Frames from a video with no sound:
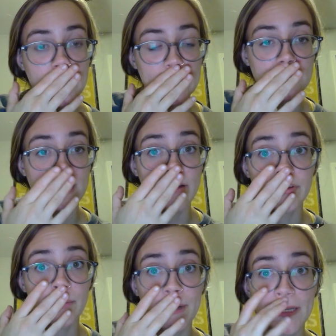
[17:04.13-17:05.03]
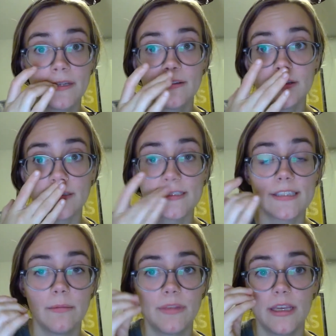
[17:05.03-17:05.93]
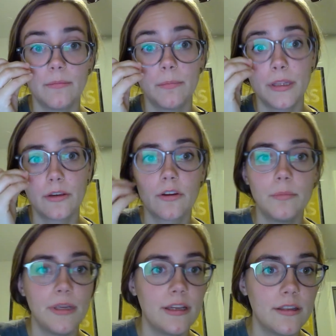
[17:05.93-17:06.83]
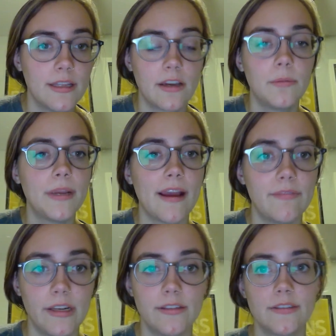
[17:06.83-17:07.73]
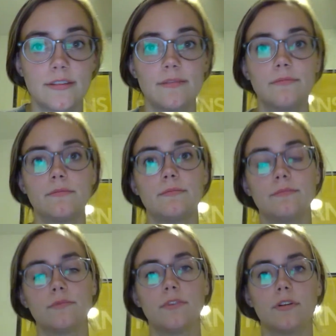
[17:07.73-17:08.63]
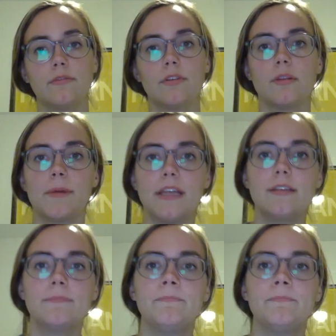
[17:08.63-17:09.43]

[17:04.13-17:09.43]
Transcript: having a mind. Not the same thing, but they could be evidence for the mind.